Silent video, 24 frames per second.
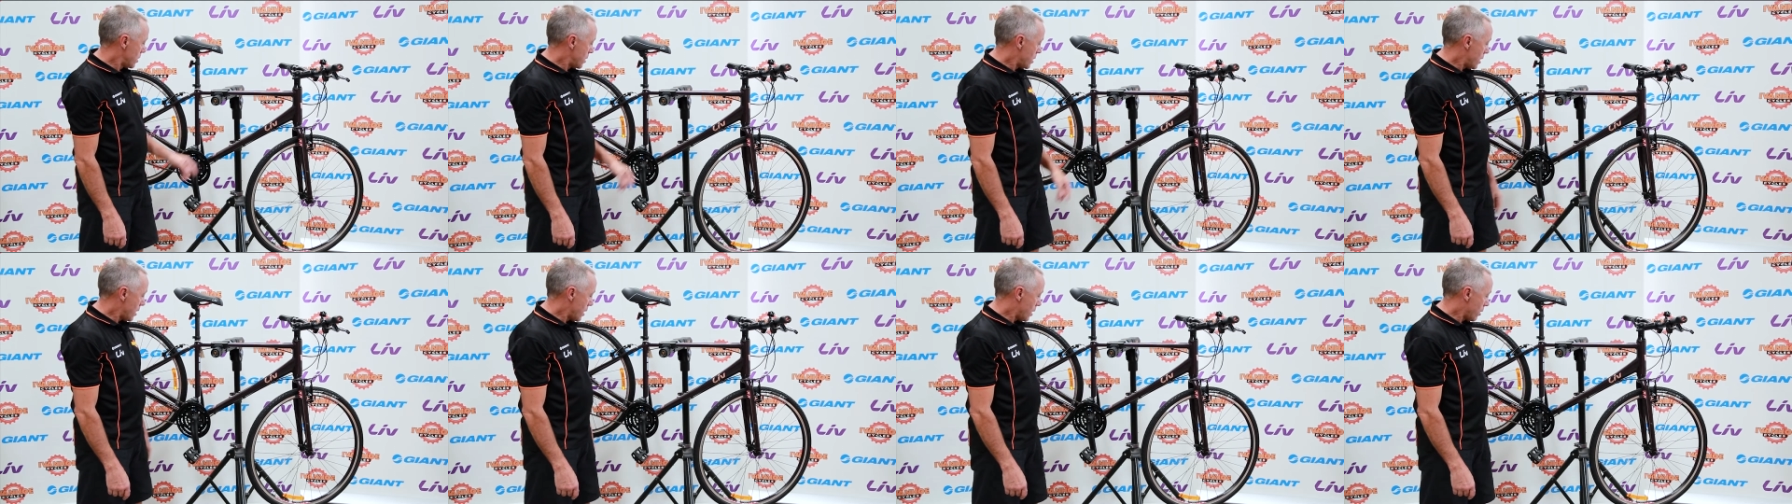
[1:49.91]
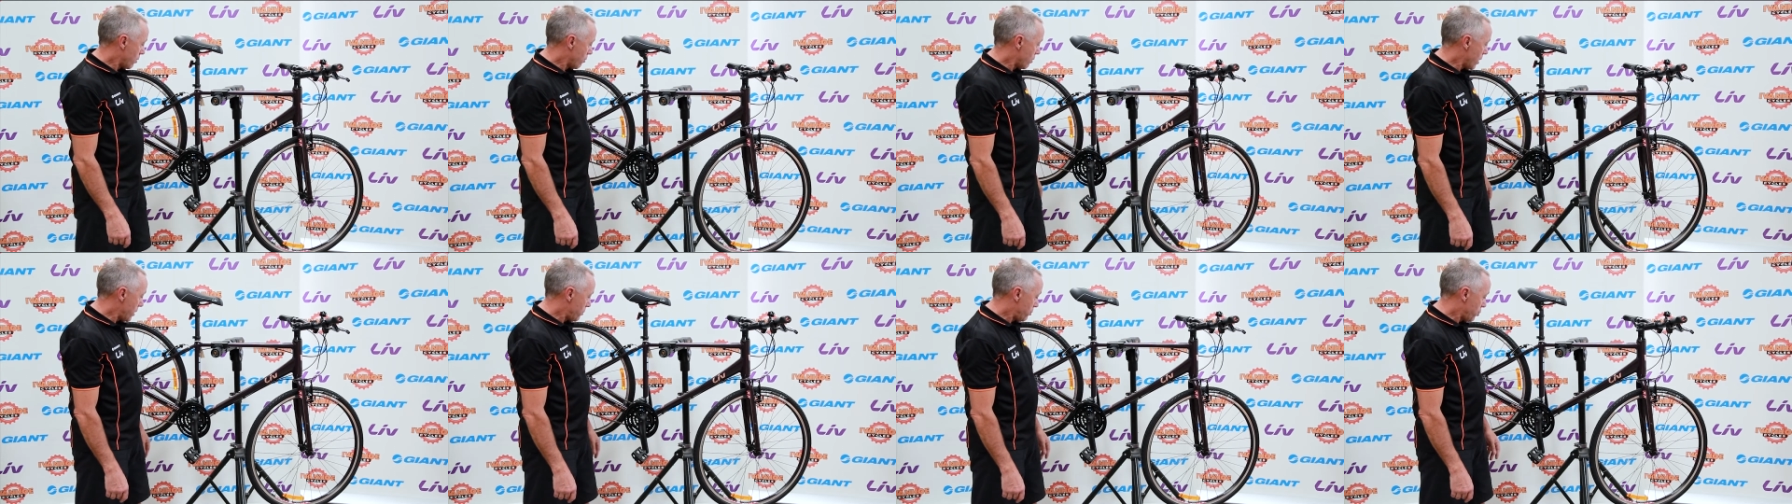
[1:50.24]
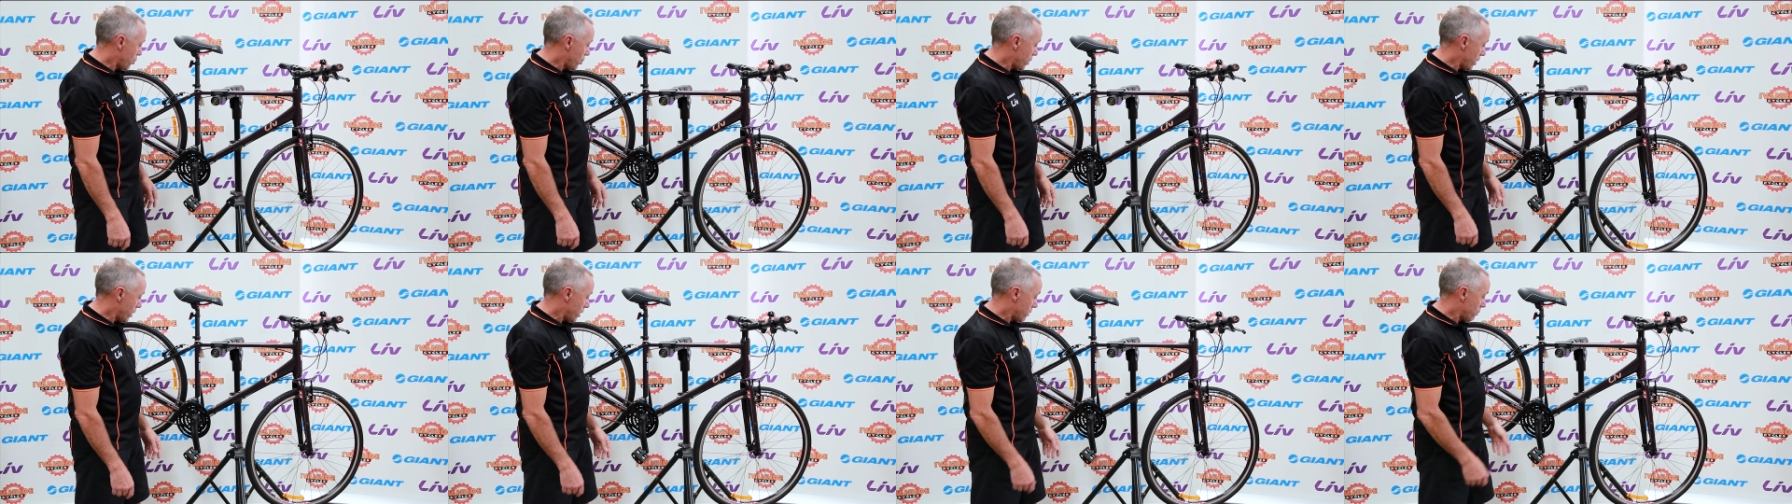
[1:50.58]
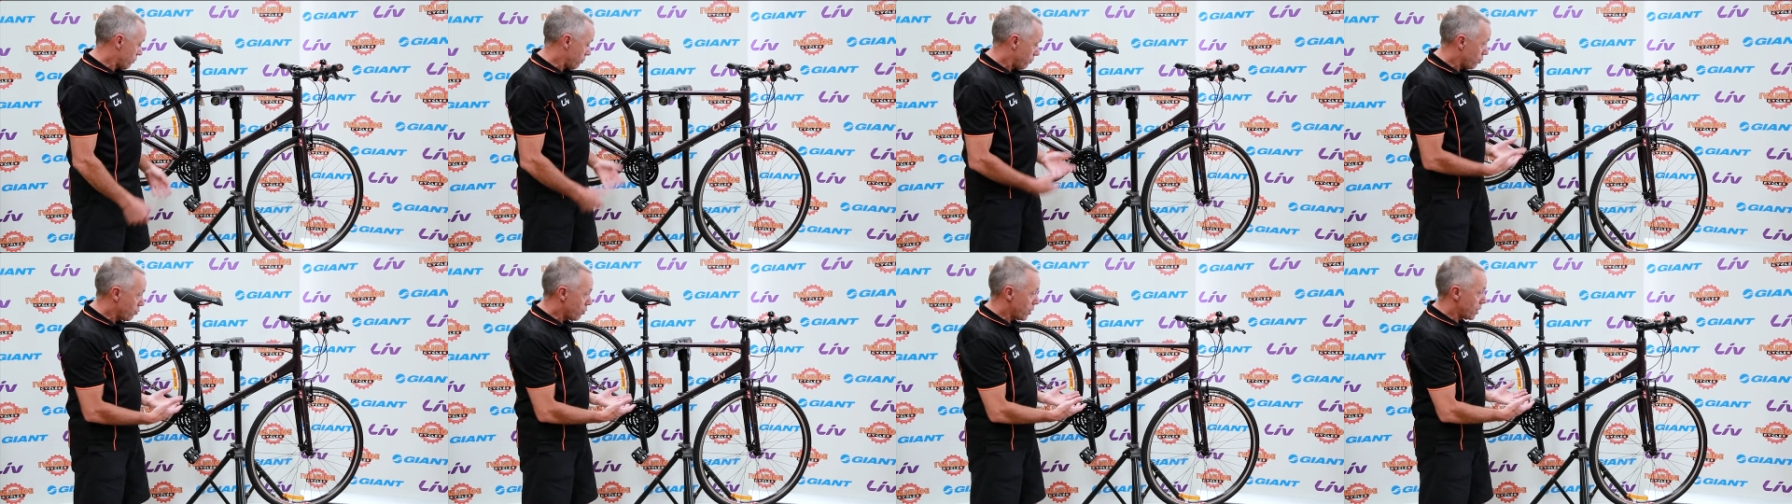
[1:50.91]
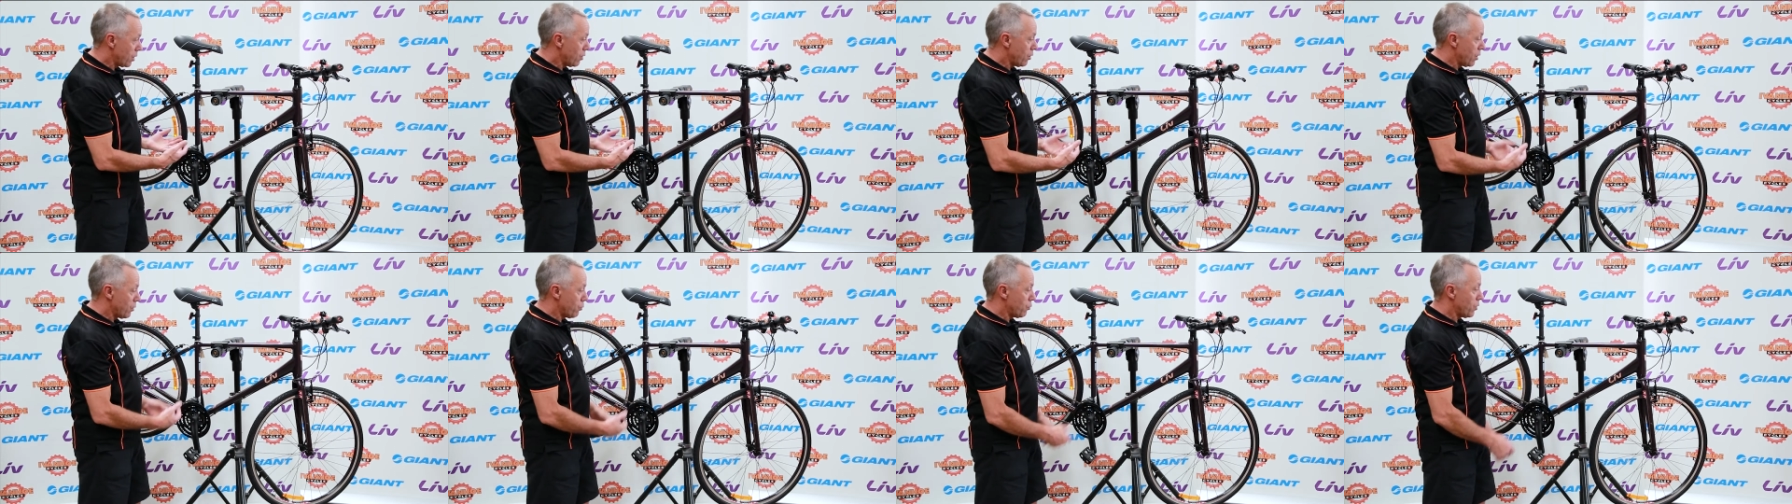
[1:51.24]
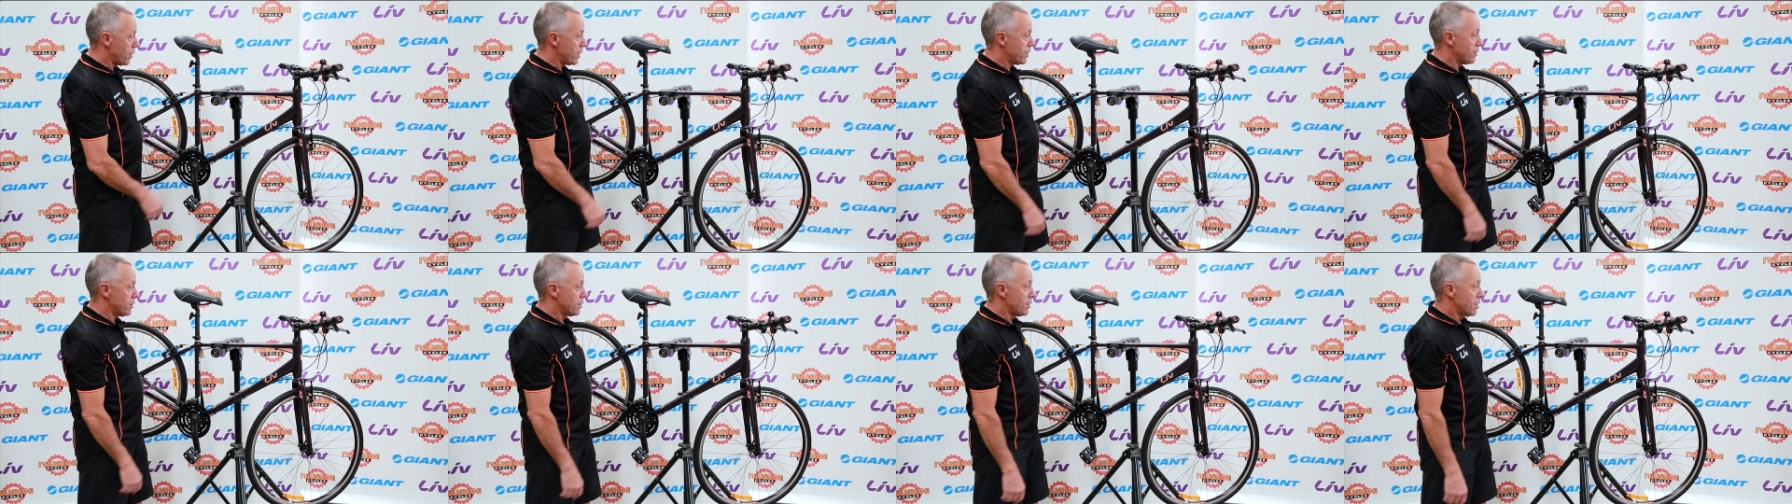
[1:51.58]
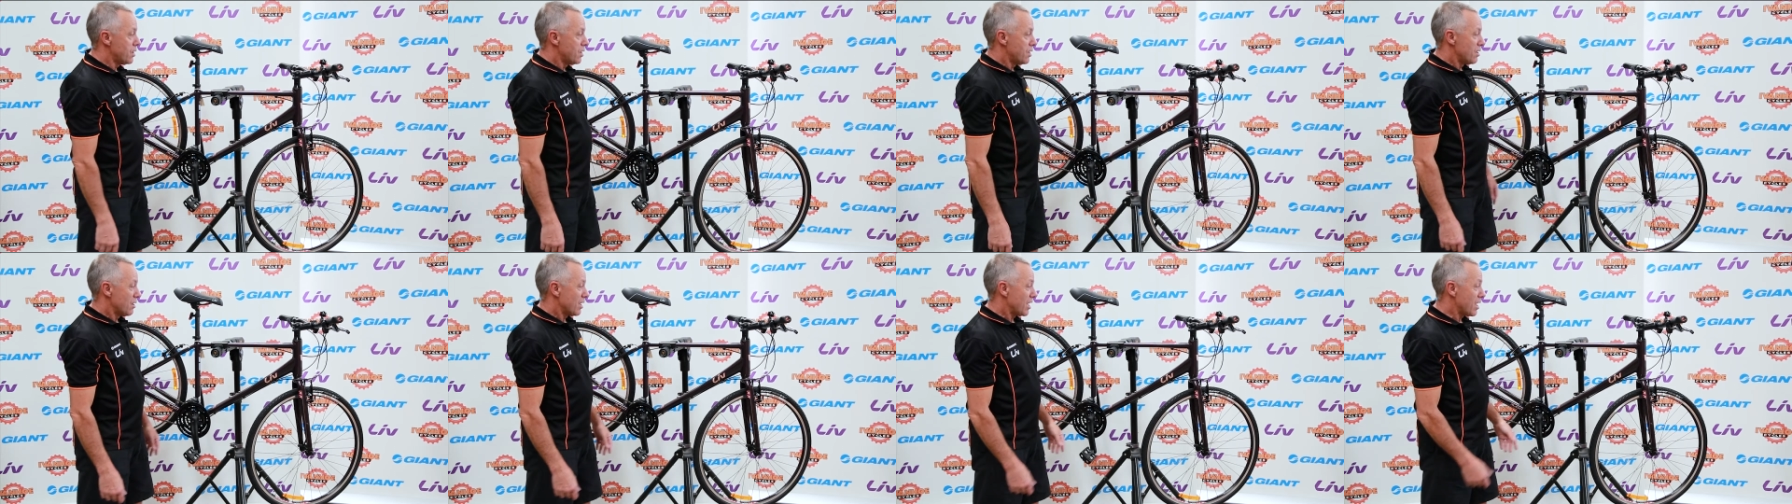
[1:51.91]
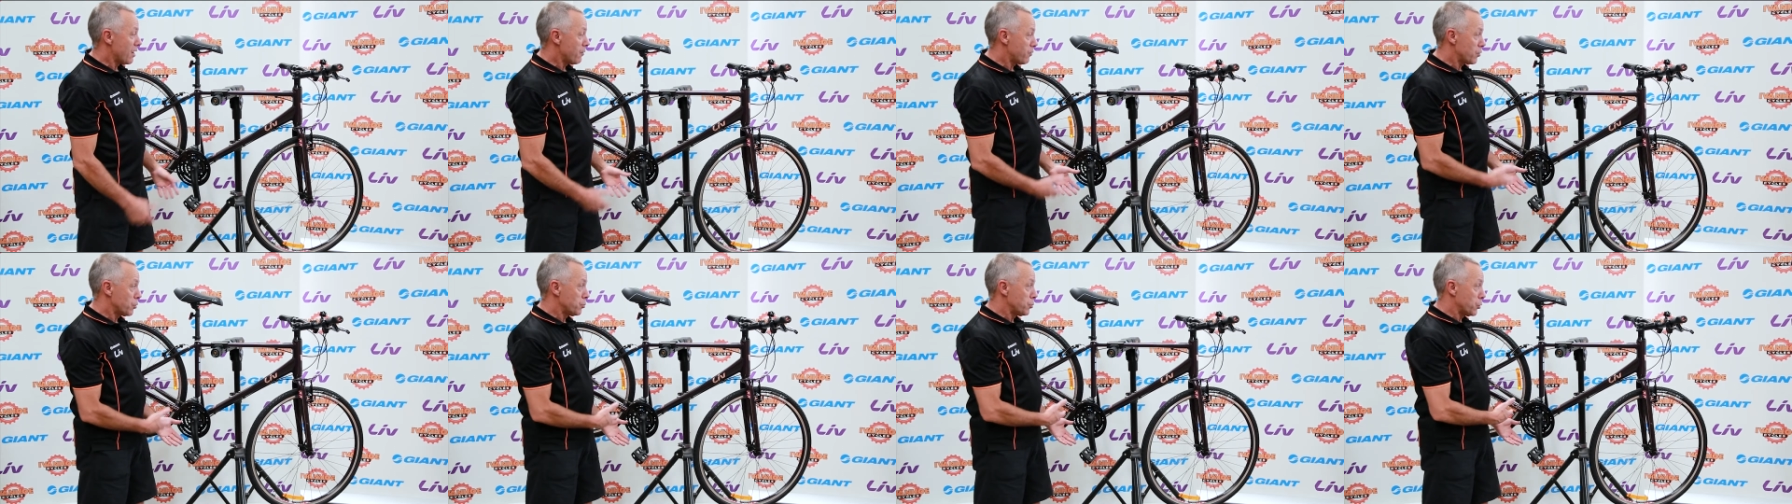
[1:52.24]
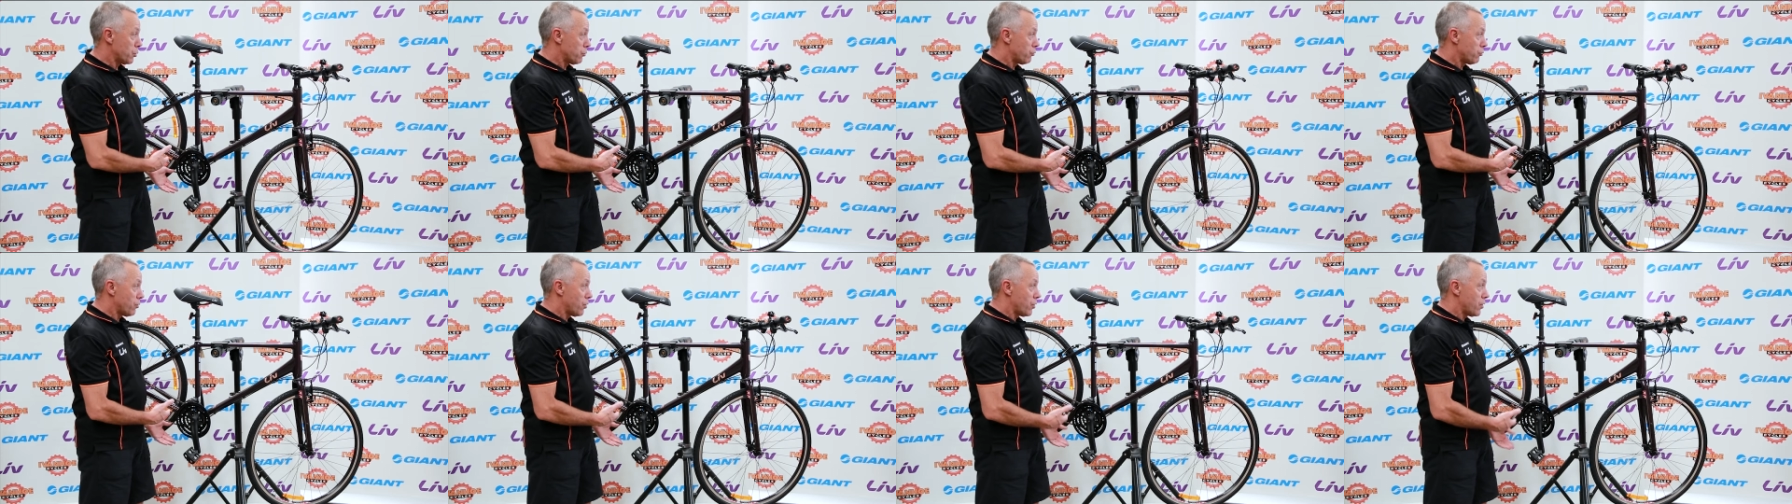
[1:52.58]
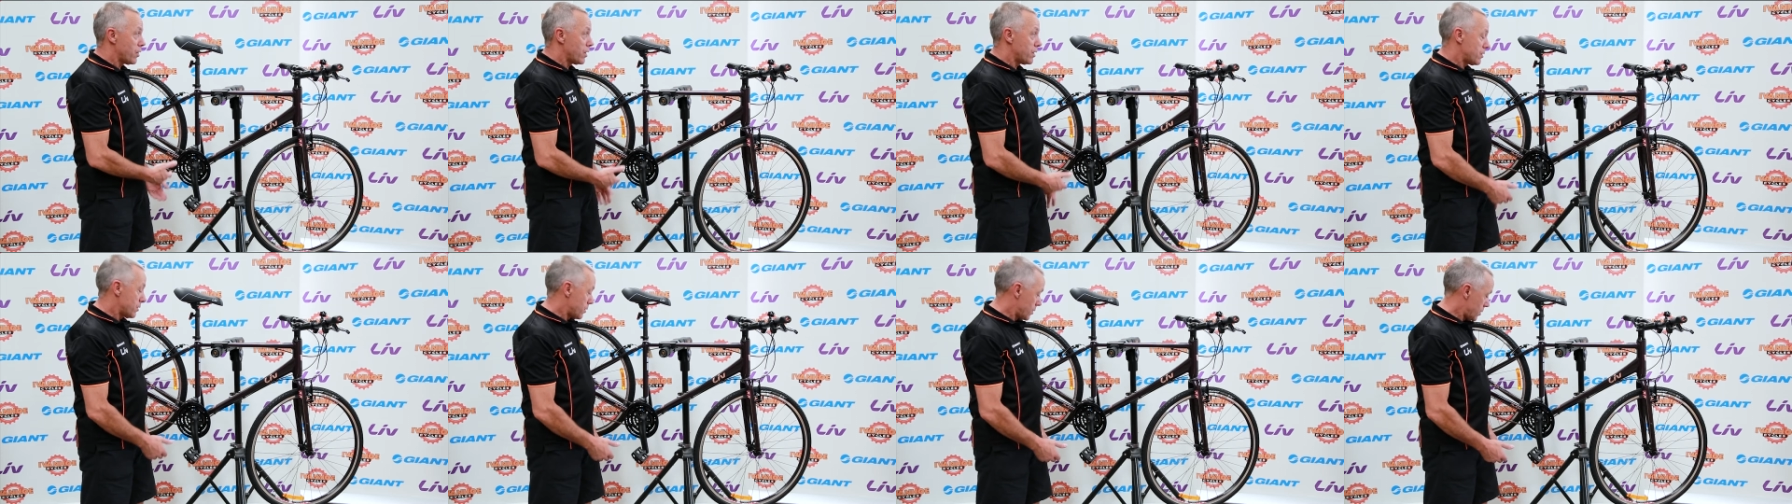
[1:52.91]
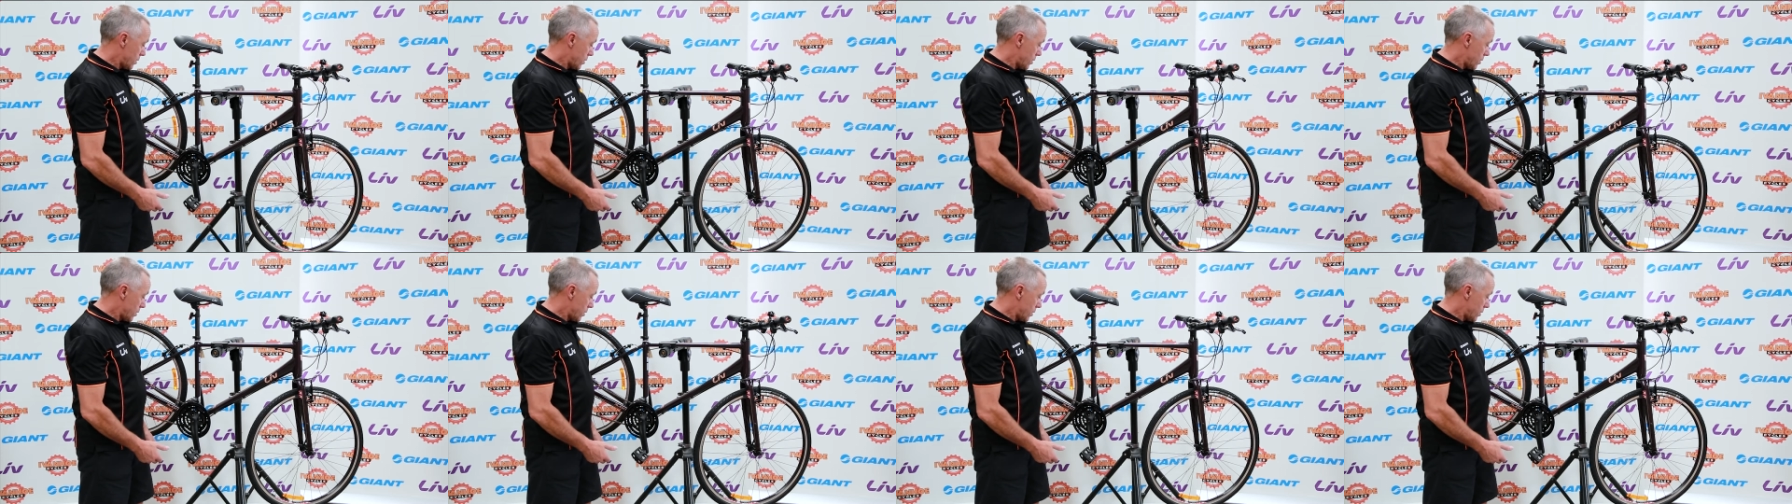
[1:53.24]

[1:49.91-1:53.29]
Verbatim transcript: Uh, great bike, quite lightweight comfortable to ride.